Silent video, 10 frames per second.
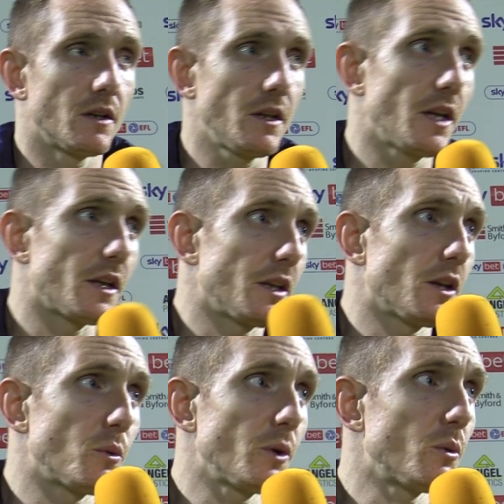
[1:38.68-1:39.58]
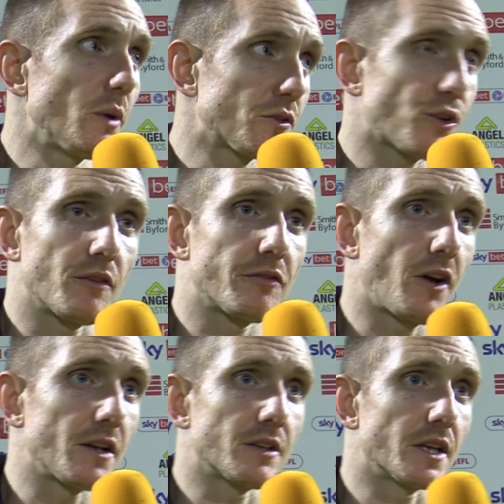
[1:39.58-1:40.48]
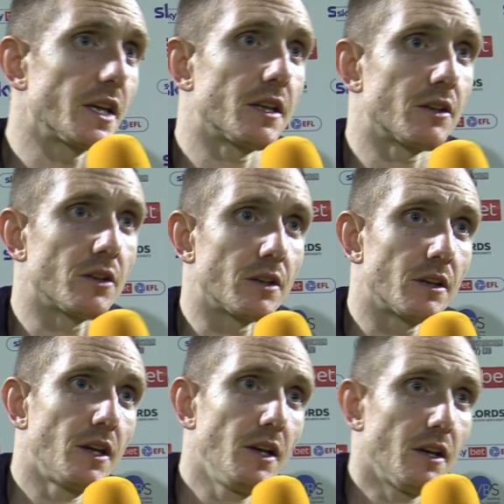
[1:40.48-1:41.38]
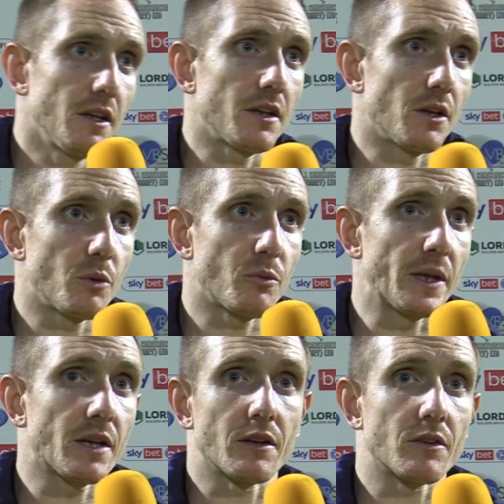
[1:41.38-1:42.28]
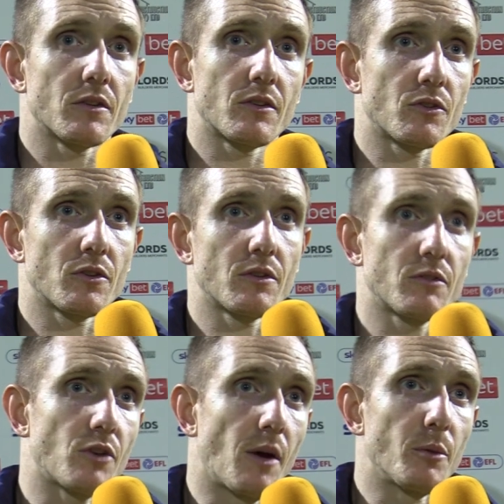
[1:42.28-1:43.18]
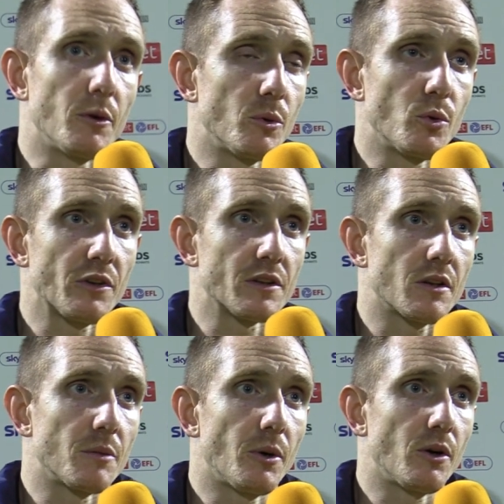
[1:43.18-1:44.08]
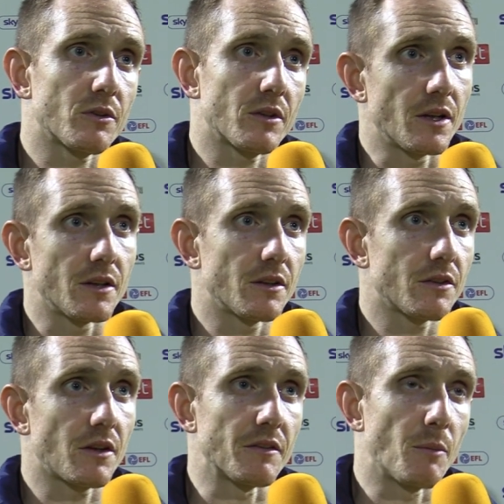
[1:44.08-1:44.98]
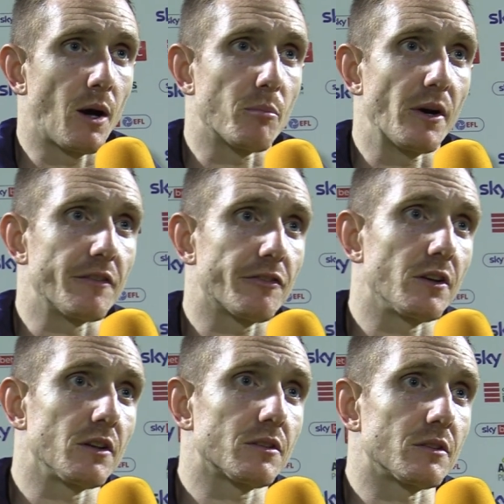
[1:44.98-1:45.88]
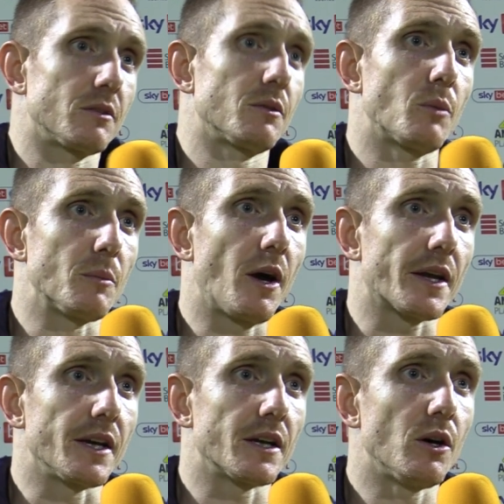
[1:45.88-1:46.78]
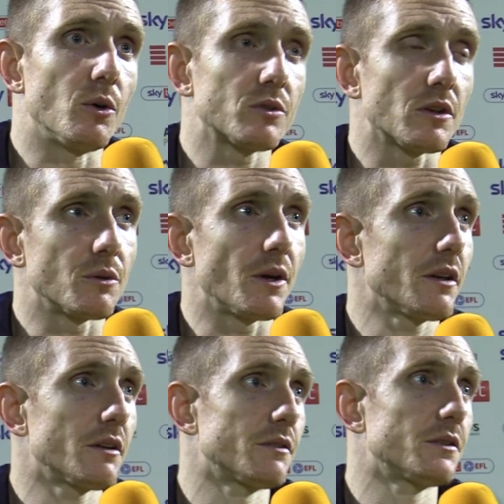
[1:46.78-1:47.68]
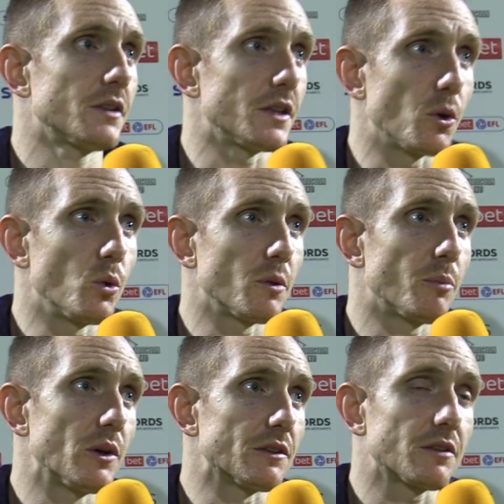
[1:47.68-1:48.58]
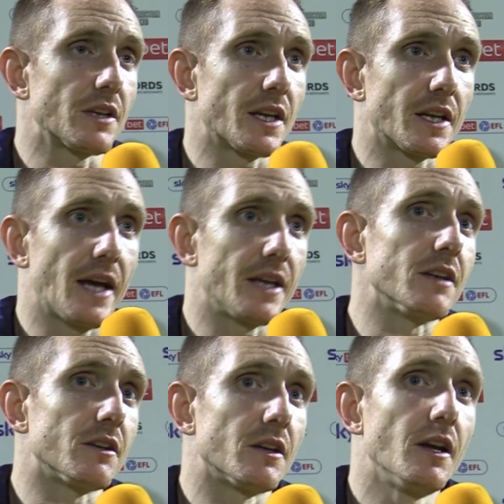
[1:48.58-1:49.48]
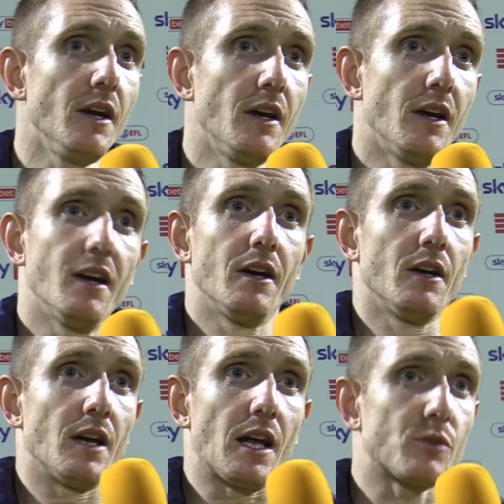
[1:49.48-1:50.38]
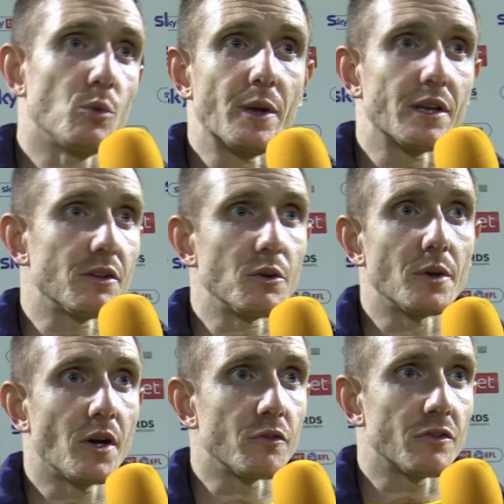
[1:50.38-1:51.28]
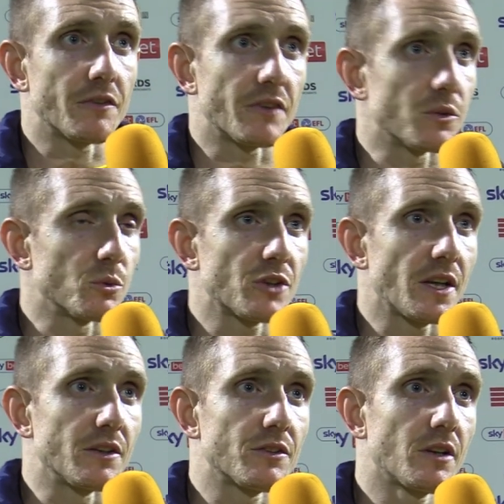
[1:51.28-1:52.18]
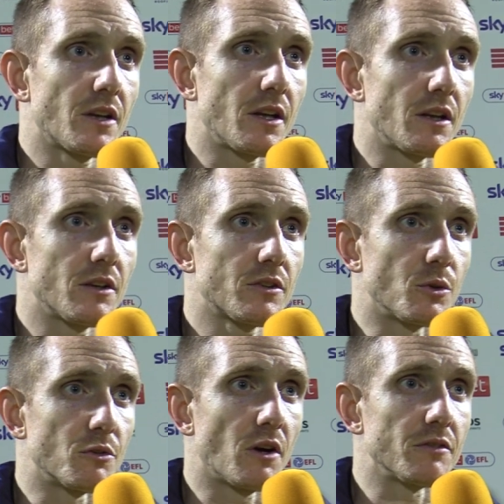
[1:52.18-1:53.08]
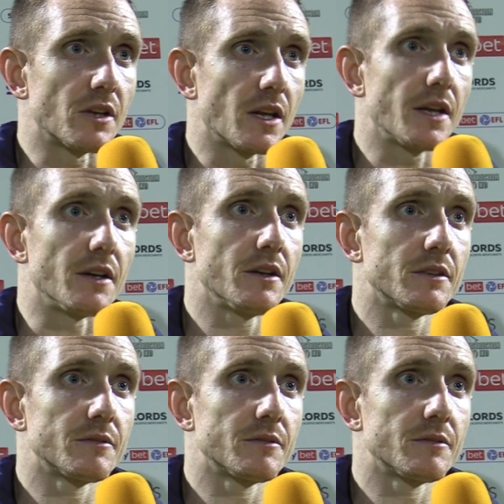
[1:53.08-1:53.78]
Yeah, you know, we always try and fight to the end, and you know, if we can try and put balls into the box, that something might break for us and we might get a goal. So, you know, all the boys are sticking at it, and that's all we can do. And hopefully, things will change sooner rather than later.